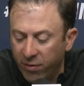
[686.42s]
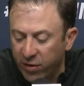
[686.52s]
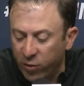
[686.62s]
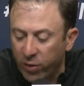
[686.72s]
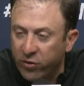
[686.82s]

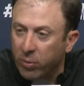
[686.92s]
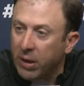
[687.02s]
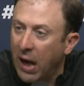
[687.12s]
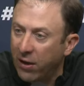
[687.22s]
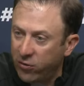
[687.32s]
visit with
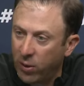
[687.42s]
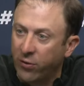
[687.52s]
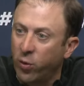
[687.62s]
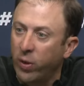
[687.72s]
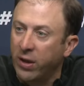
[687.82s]
some guys
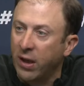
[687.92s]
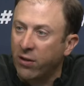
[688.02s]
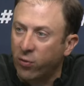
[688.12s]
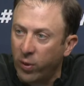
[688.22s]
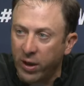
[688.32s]
throughout the week
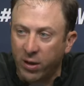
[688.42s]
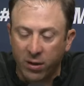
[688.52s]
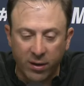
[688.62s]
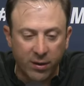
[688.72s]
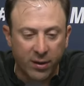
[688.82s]
next
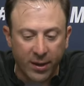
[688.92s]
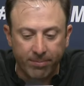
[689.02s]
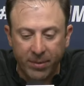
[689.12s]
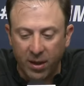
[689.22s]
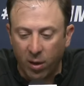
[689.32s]
week, and
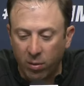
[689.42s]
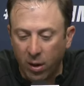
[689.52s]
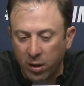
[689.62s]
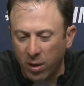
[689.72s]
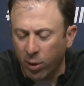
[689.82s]
you know,
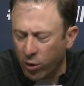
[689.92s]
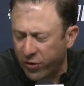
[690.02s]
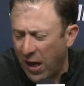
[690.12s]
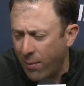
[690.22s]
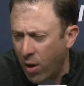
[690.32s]
give them a little
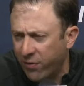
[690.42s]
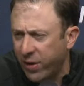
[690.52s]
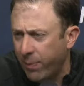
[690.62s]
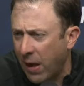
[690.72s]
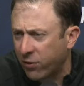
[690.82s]
time off,
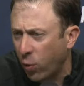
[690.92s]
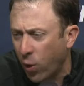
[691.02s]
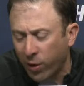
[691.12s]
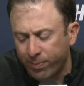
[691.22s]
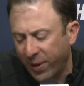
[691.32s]
get back to
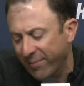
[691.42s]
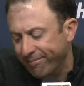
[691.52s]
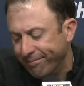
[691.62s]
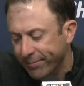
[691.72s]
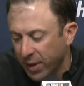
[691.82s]
work. But
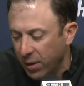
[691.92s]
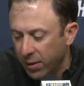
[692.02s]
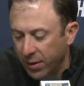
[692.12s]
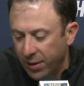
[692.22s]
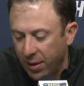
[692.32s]

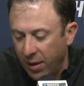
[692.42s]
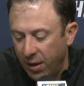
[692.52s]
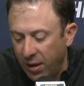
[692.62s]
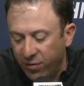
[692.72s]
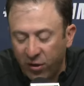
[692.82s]

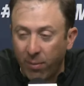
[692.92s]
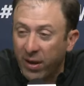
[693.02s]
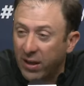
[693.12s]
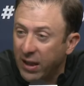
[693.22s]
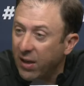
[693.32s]
if
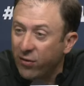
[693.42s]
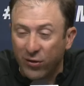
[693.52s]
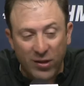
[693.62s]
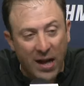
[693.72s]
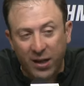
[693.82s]
somebody leaves,
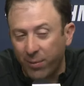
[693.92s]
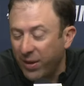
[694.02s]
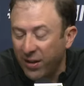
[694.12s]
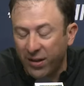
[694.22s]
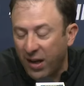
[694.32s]
it's not going to
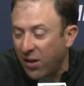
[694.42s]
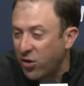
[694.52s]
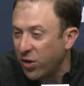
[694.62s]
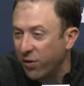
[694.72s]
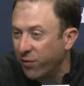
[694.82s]
be an
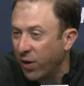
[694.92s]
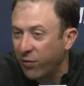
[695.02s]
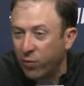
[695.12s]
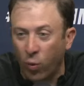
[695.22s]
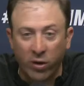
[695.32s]
indication
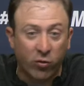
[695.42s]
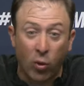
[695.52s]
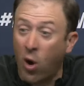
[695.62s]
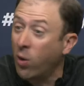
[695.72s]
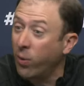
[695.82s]
of what's
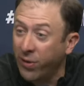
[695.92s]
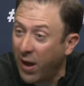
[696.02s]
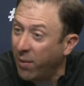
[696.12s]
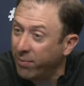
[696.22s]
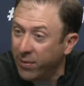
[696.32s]
wrong with
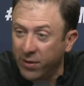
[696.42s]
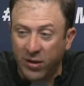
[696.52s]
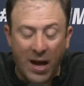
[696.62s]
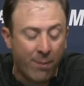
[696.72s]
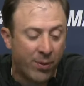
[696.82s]
them.
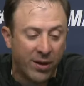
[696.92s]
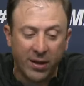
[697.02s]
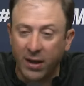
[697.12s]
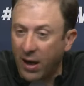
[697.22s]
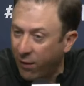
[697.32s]
It's
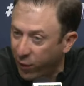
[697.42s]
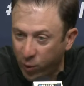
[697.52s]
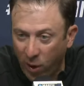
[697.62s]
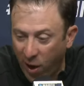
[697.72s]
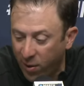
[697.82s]
happening
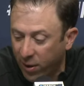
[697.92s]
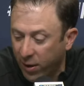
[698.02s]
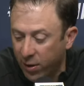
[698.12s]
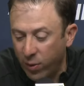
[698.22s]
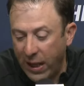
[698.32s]
everywhere.
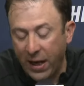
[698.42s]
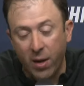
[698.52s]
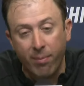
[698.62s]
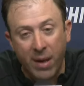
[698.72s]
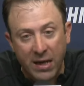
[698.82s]
We had
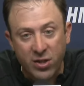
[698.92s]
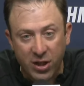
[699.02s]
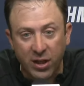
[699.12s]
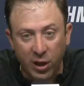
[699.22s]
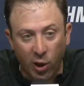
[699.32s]
an
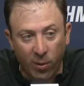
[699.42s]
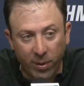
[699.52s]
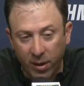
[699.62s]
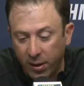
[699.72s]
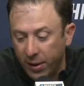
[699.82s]
amazing year,
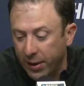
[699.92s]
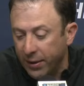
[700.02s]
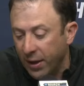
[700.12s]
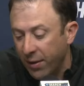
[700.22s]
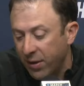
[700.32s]

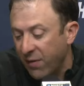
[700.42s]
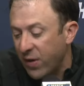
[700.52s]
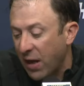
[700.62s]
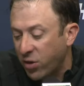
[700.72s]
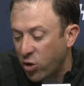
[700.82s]
and they've
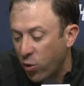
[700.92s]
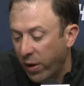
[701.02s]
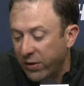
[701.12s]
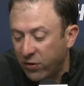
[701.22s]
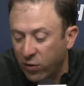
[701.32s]
got the
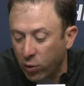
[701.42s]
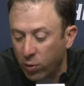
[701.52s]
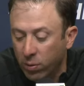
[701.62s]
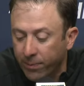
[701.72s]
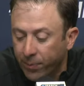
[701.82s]
choice to